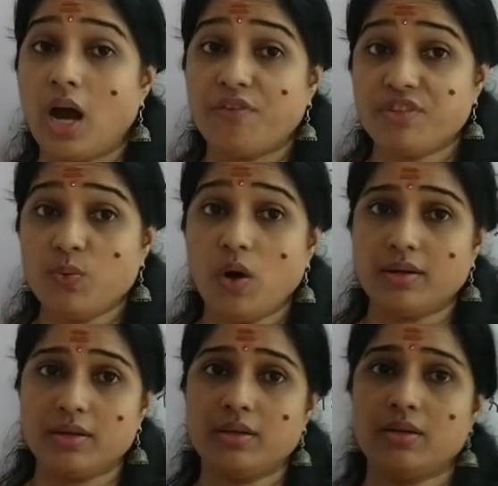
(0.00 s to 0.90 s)
After
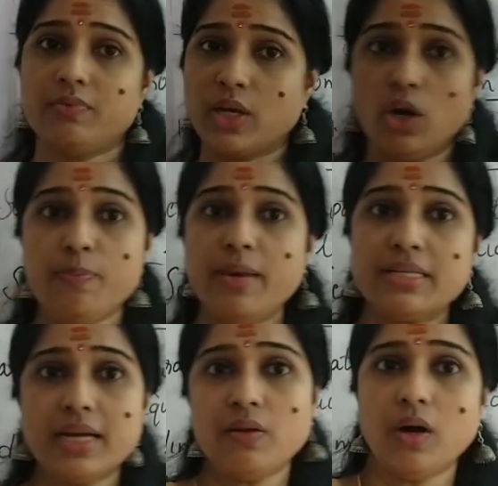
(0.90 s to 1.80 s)
what? We cannot
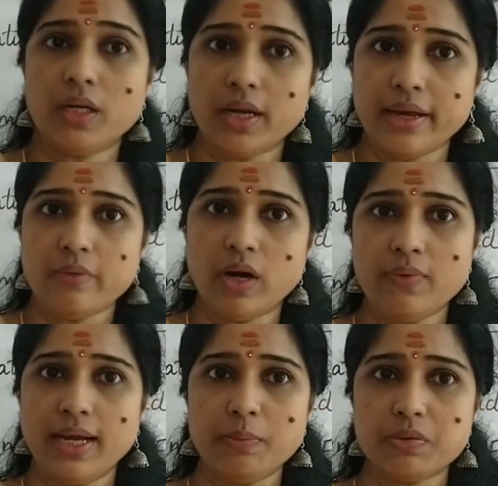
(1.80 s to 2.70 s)
mix that water again.
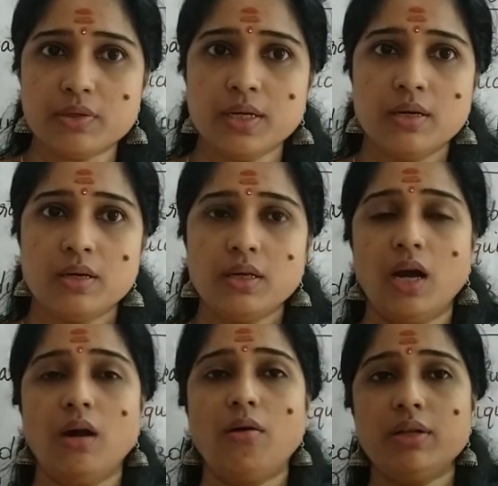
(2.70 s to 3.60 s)
What will happen?
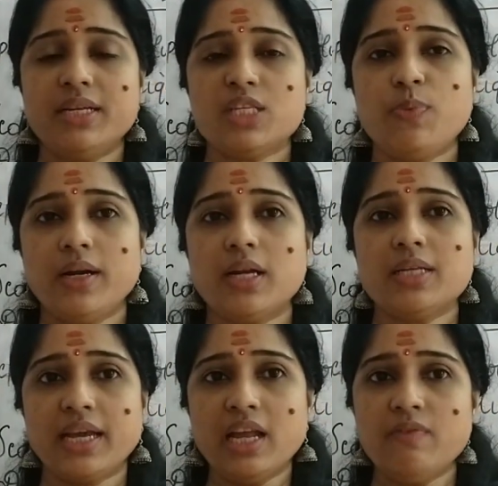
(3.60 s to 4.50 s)
Yeah, all the dust
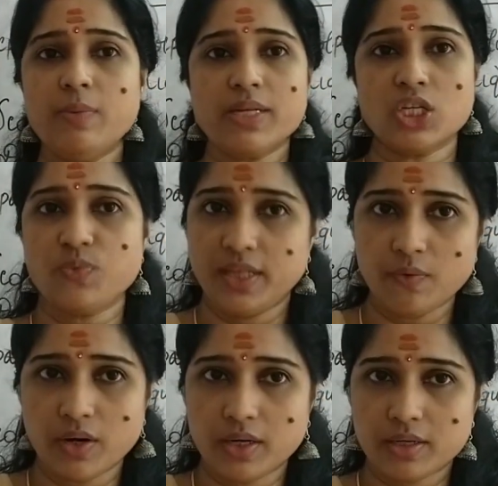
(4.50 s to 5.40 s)
particles again will mix us
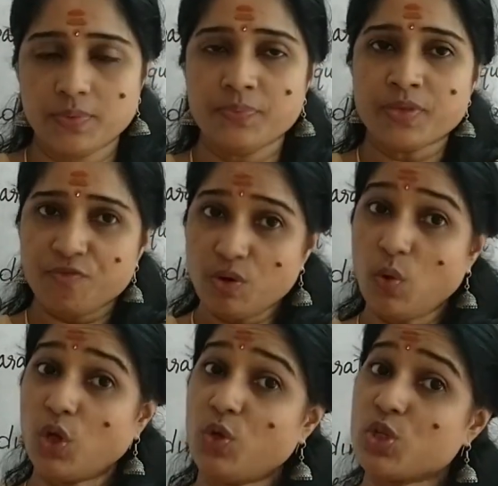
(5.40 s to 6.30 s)
with the water. We
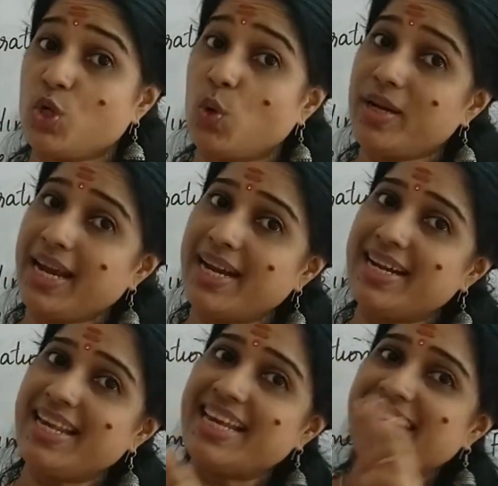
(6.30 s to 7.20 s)
want to
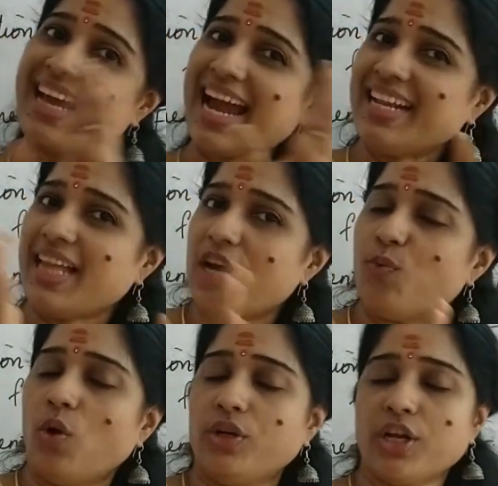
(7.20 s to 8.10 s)
slowly decant
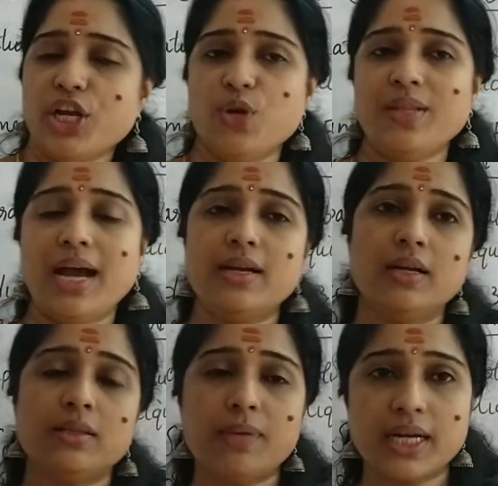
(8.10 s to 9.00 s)
that water into the
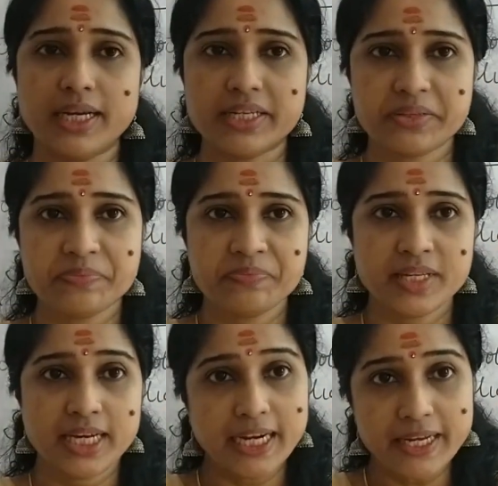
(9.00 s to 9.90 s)
another bucket.
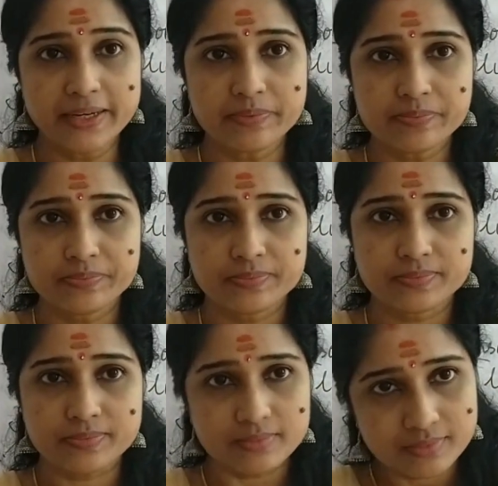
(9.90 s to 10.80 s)
Clear?
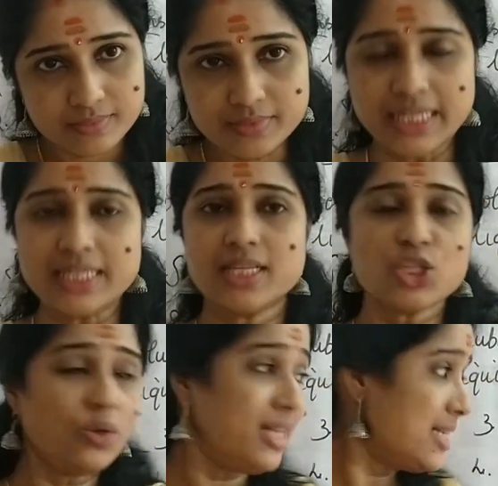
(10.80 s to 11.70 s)
Yes.
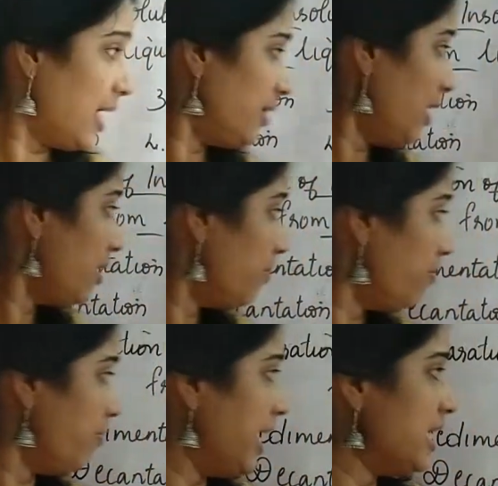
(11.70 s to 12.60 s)
So these are
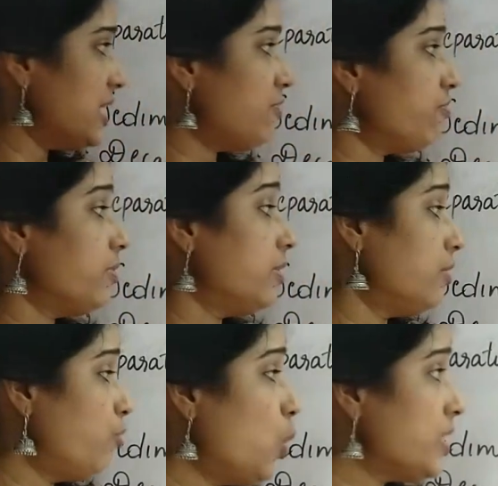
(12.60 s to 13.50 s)
the main
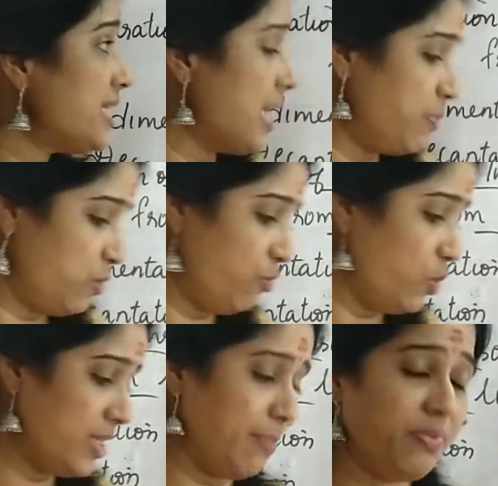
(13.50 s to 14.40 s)
4 steps
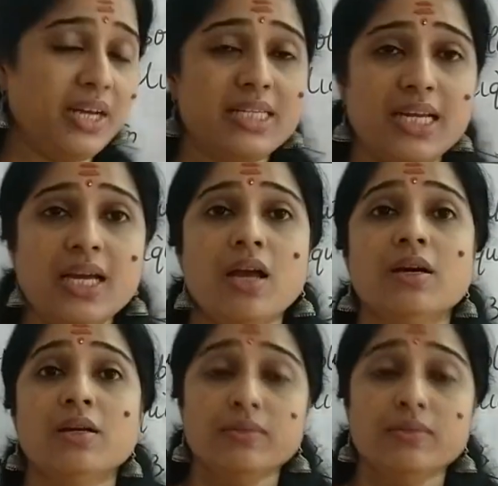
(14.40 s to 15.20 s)
for separating